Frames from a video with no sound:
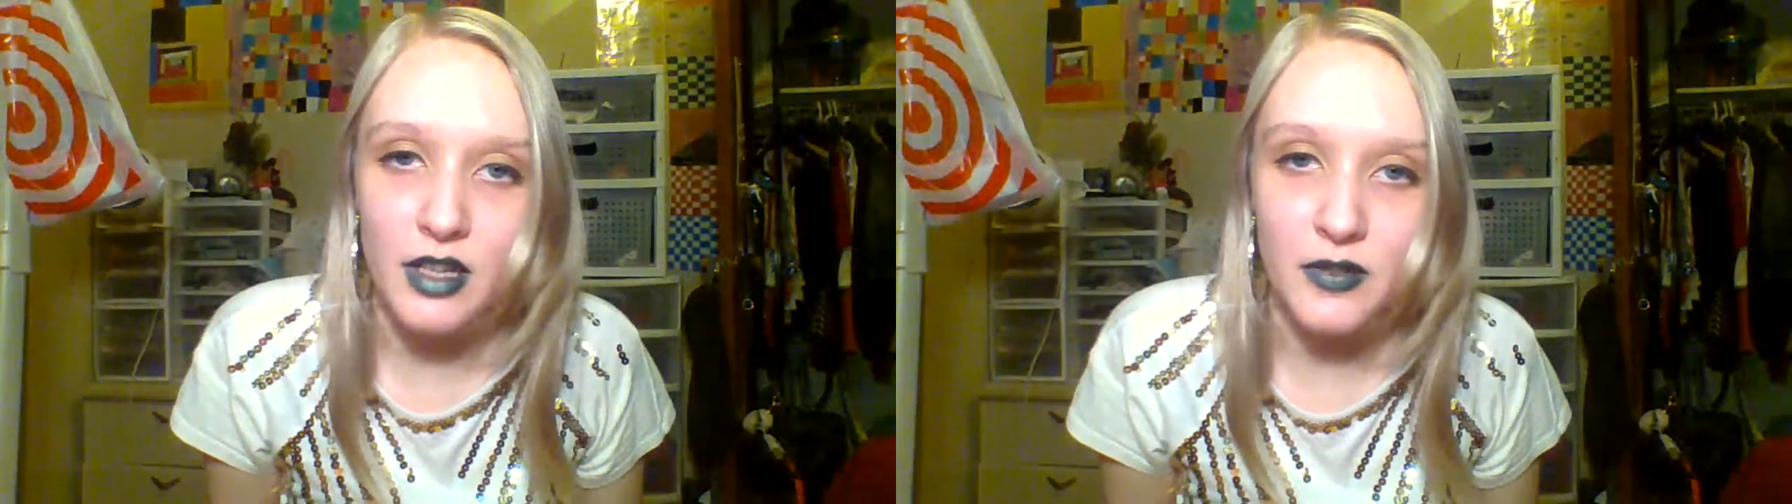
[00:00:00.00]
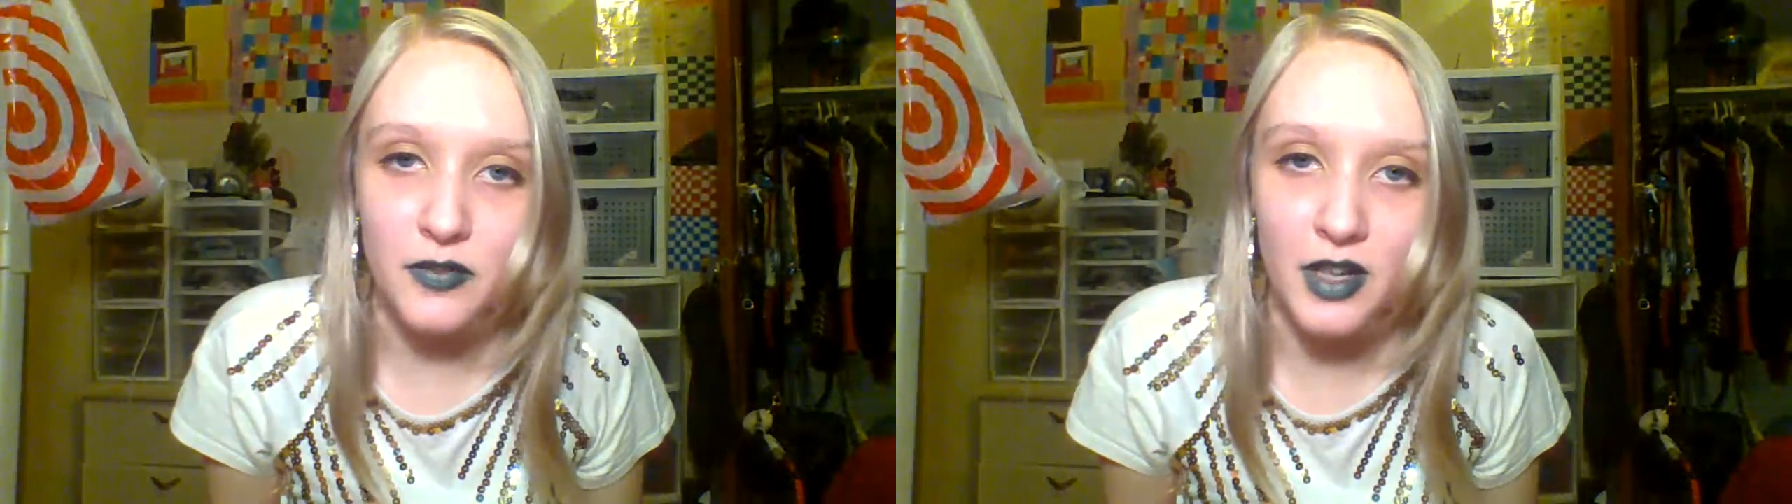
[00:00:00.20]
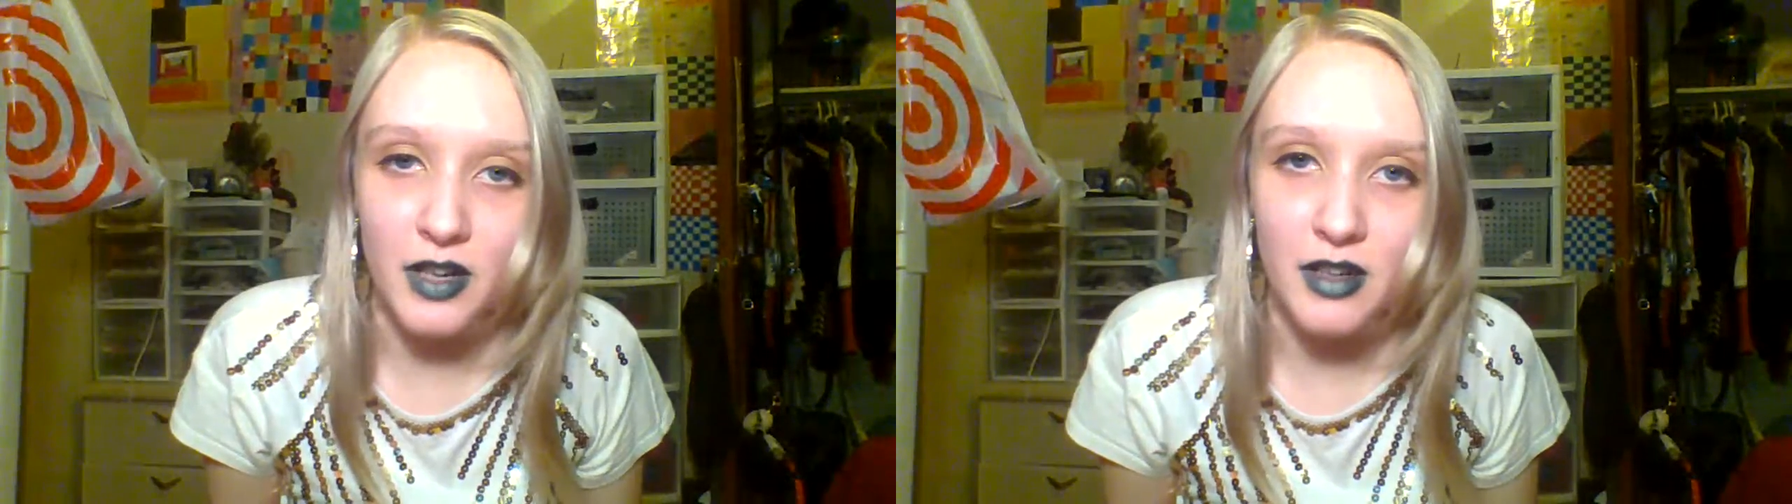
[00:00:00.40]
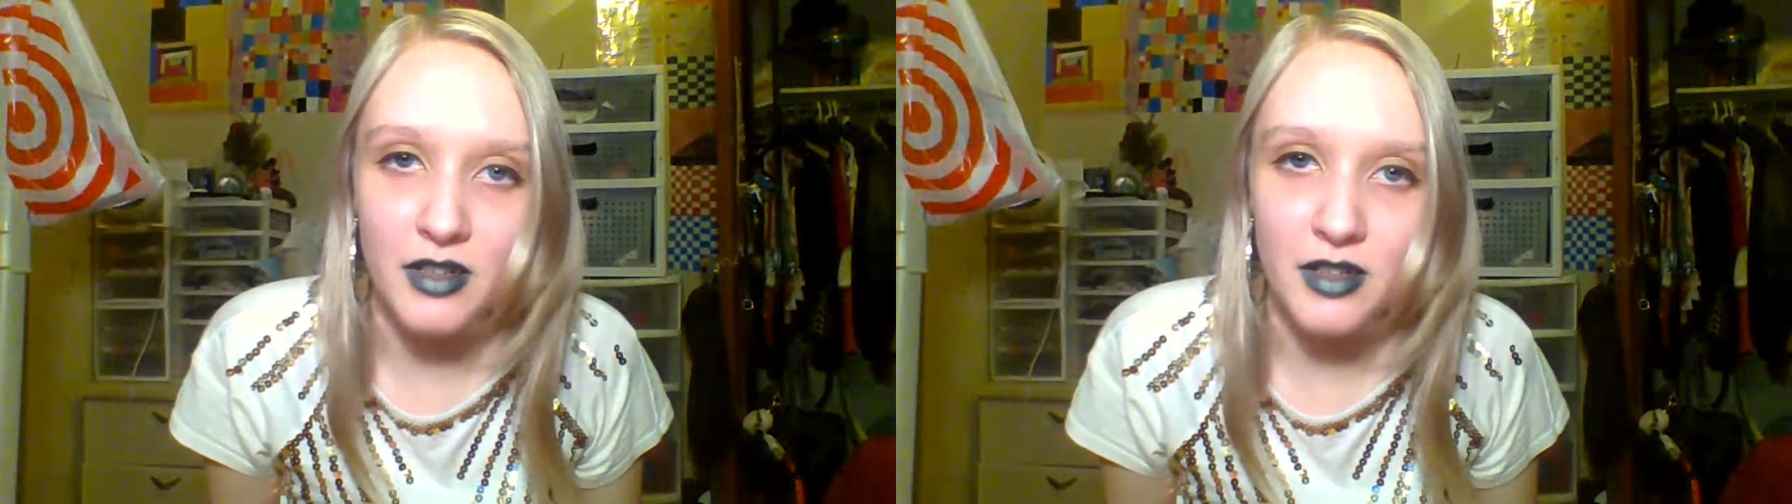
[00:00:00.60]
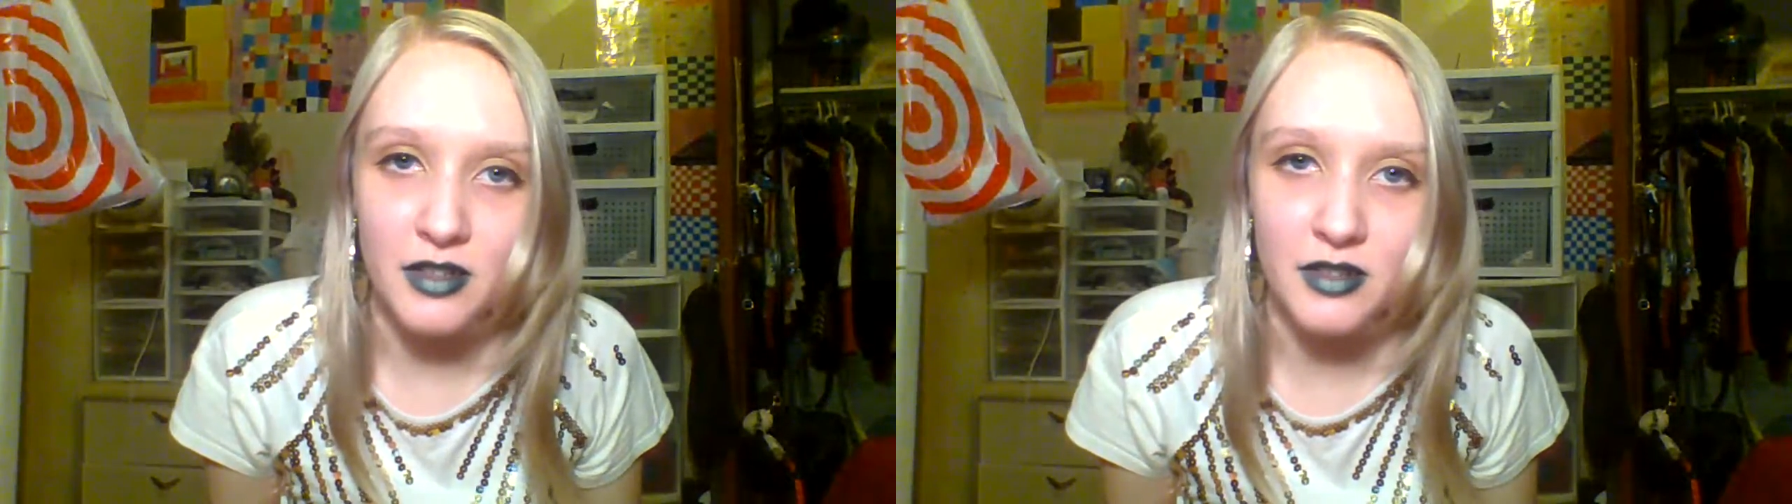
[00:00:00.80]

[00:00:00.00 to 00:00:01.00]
as fuck.